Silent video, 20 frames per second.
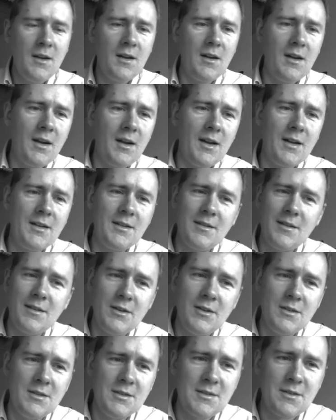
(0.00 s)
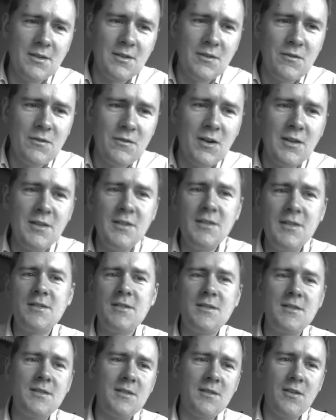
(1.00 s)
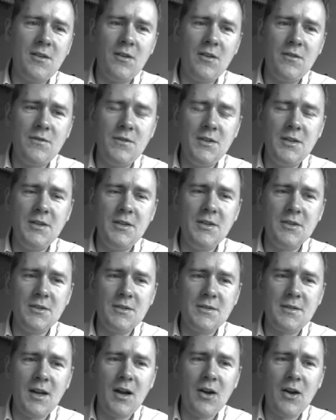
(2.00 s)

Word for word: And there is the funniest of videos